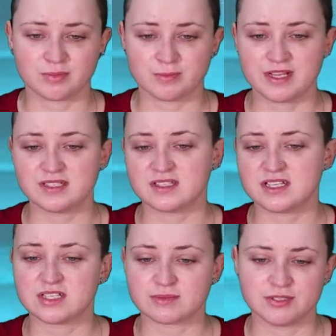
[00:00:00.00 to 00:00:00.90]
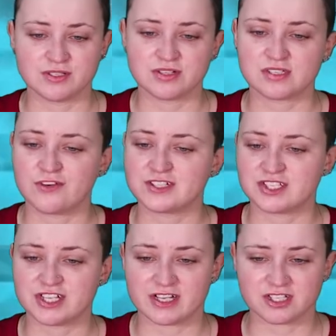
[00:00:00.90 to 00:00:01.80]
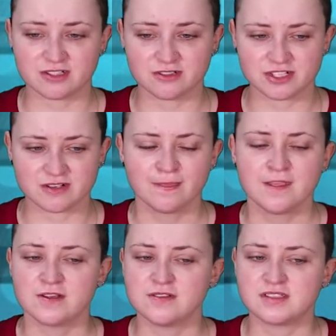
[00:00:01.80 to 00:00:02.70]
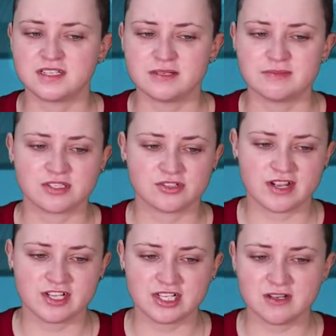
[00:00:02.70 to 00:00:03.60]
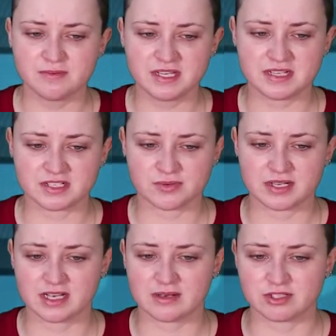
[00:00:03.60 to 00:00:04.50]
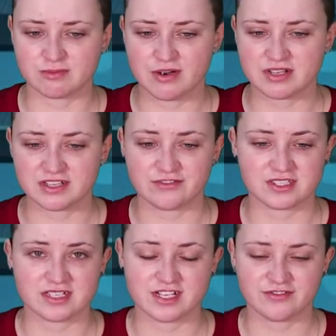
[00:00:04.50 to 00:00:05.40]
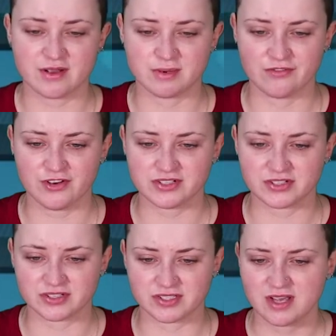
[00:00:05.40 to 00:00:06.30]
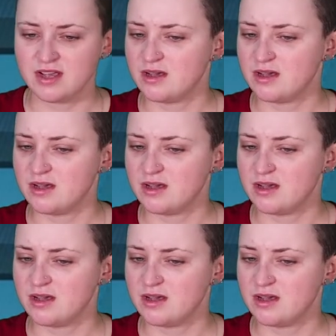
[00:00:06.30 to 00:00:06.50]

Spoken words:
propensity to produce photogenic children who seem strangely obedient when it comes to posing for stage family photos,